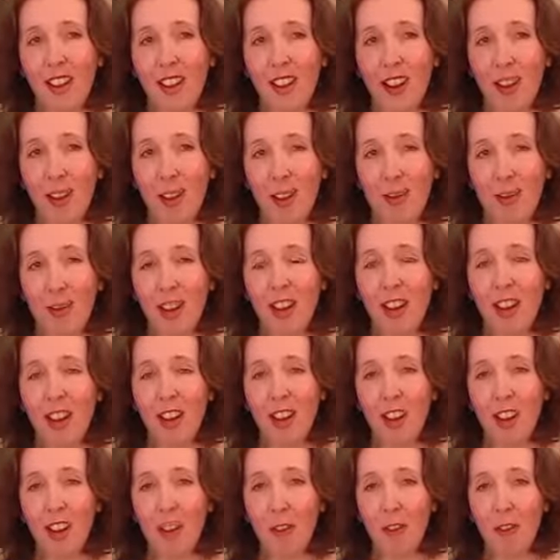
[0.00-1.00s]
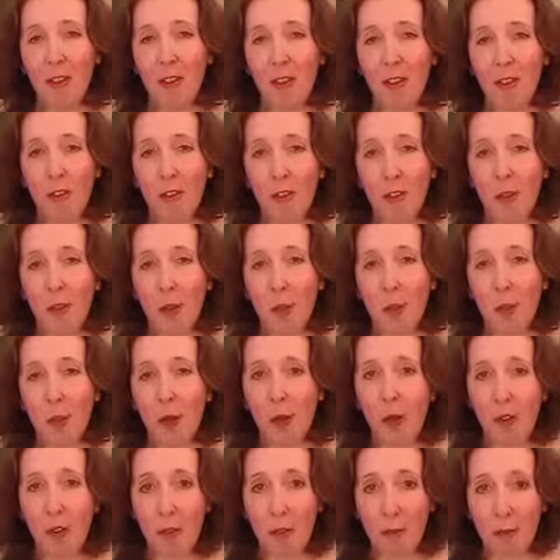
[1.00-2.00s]
I'd really love to
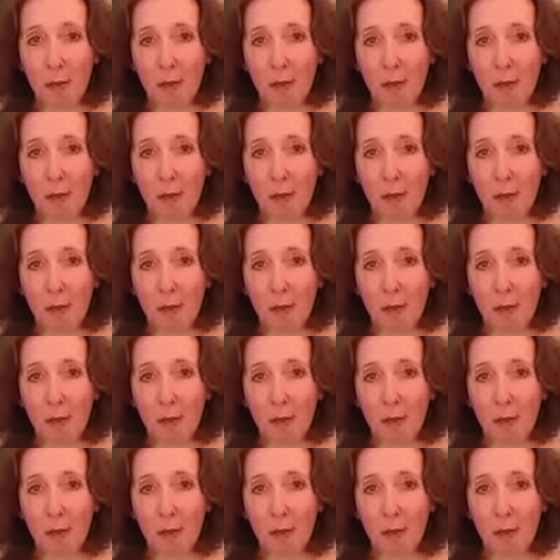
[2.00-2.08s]
welcome